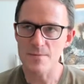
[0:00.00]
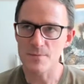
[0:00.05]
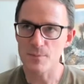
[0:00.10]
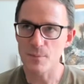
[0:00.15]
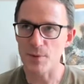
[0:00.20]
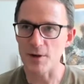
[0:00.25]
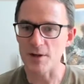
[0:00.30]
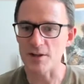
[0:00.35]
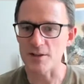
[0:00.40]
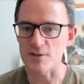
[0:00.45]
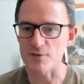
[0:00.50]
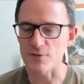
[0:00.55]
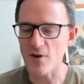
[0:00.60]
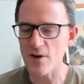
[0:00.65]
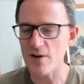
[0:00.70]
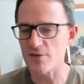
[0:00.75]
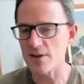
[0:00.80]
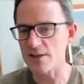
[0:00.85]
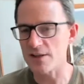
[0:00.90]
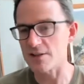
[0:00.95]
Because
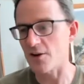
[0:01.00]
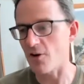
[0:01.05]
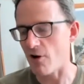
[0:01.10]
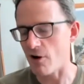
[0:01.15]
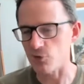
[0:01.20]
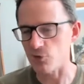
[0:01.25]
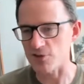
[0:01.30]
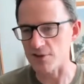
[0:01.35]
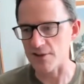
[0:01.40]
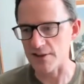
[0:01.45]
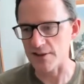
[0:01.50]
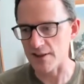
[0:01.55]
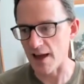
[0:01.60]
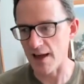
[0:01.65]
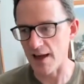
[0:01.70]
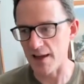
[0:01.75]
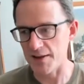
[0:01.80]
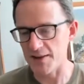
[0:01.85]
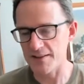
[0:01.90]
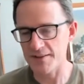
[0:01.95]
5 years ago, I wasn't a
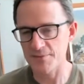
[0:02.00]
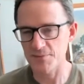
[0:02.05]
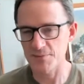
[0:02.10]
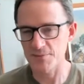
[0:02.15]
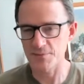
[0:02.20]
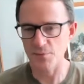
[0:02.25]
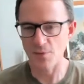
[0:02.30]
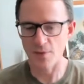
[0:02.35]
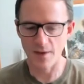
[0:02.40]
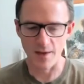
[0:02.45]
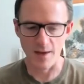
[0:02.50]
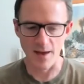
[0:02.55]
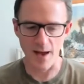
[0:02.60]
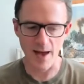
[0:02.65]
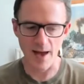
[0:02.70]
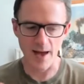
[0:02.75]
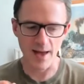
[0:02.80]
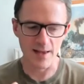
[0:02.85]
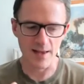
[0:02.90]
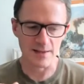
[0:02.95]
dad.
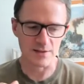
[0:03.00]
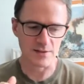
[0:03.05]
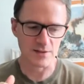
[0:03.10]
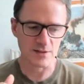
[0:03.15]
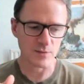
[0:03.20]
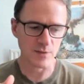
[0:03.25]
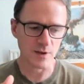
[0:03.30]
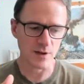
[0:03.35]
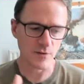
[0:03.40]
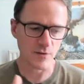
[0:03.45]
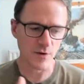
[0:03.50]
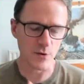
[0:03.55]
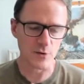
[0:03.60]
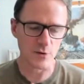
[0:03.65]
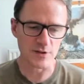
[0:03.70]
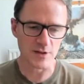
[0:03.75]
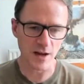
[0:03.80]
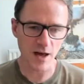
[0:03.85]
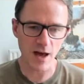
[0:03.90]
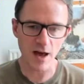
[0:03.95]
And
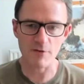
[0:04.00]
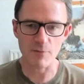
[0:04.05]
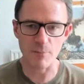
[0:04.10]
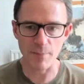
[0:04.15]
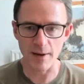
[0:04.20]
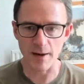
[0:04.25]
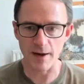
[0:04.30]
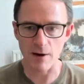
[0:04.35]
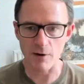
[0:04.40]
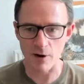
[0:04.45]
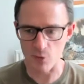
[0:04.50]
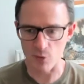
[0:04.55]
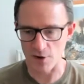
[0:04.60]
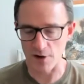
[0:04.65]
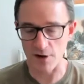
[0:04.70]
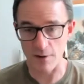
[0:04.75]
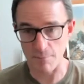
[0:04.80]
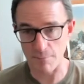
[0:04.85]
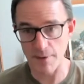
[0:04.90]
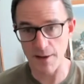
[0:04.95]
going to have a beer, I
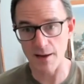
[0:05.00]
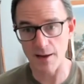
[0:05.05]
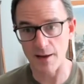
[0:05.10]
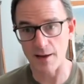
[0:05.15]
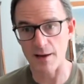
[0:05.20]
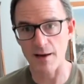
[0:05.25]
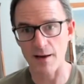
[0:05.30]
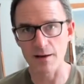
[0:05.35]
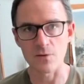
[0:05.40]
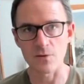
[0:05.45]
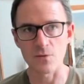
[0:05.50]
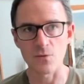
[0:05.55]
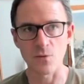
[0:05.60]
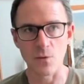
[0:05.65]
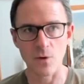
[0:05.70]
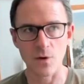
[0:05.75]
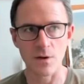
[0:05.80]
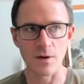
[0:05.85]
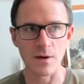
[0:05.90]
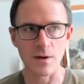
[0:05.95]
wanted a beer. I didn't
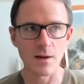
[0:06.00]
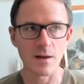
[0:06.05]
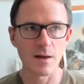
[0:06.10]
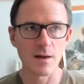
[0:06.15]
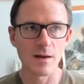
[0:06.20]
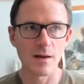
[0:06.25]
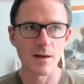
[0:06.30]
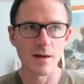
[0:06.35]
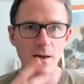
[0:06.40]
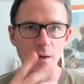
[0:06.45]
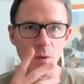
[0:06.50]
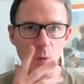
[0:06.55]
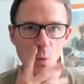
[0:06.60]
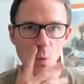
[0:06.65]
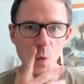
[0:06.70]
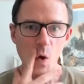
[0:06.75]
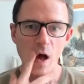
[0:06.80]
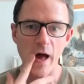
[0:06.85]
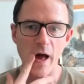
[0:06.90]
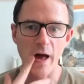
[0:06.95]
want
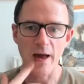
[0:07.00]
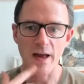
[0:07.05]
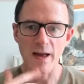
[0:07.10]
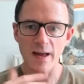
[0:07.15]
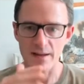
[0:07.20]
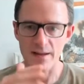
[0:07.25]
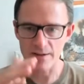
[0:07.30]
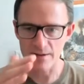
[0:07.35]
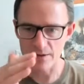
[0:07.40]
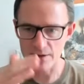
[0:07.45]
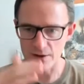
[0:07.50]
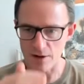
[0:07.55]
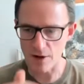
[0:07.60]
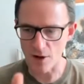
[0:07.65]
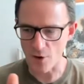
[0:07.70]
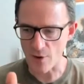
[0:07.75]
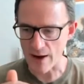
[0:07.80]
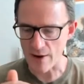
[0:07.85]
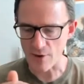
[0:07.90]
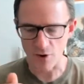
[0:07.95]
a low
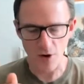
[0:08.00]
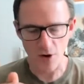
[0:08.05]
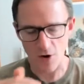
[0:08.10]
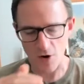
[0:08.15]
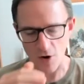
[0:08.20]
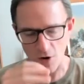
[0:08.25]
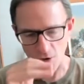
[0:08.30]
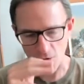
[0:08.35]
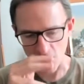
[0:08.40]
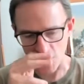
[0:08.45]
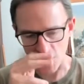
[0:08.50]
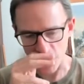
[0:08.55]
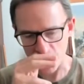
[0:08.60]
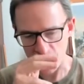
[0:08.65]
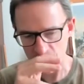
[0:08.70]
alcohol,